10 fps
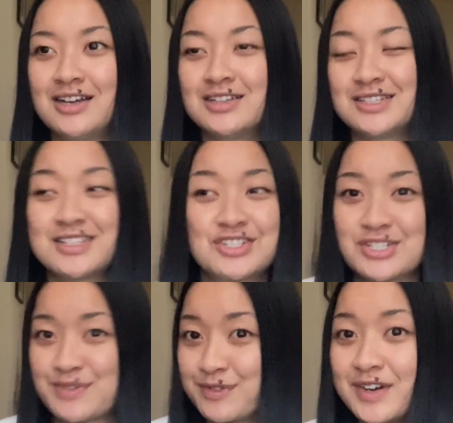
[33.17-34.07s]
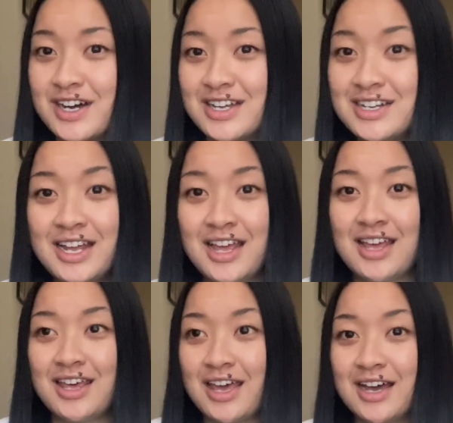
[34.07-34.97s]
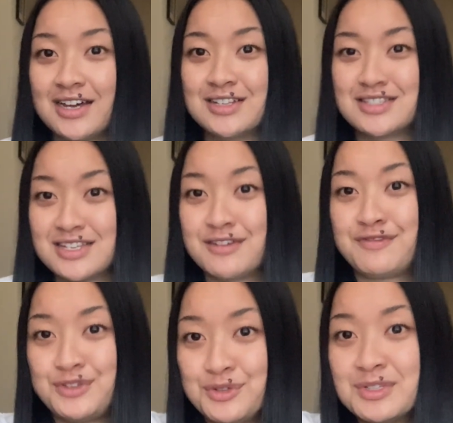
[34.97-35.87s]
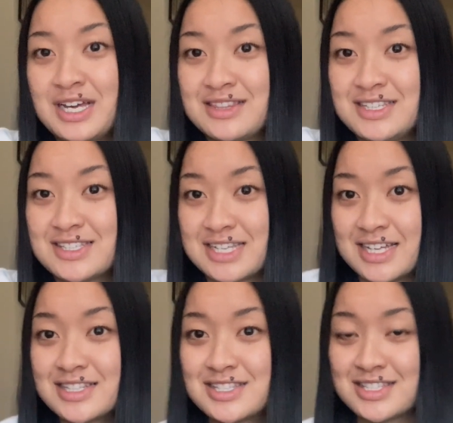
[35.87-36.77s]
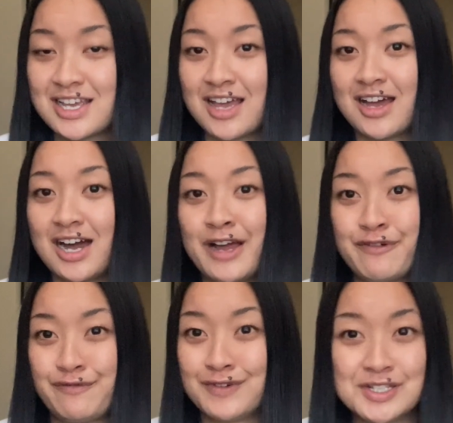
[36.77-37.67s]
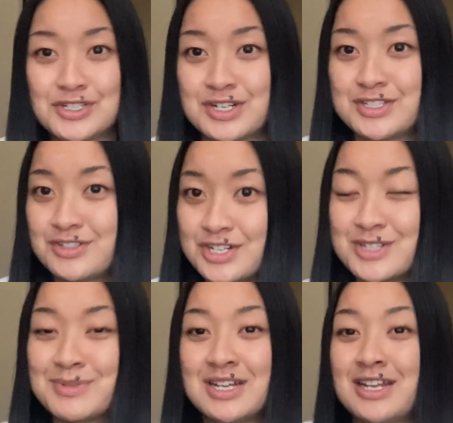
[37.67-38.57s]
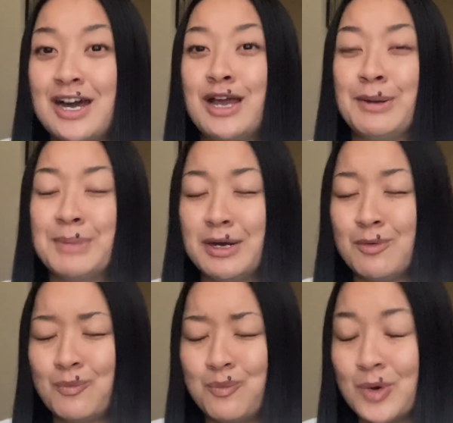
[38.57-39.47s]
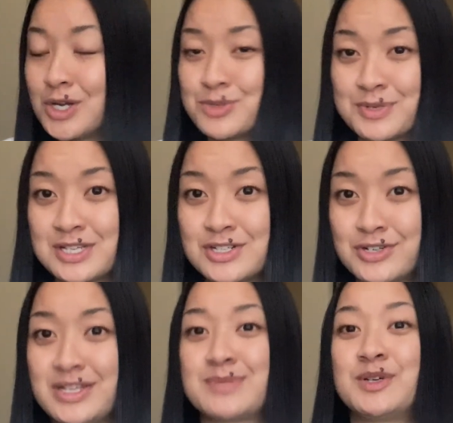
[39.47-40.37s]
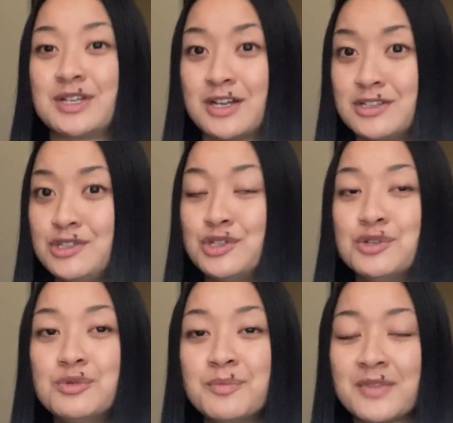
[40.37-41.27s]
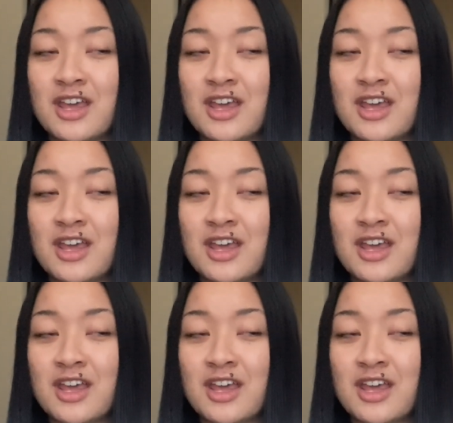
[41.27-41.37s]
This is just for fun, and if you like these scents, I fully trust your judgment, and I am 100% sure they smell good on you.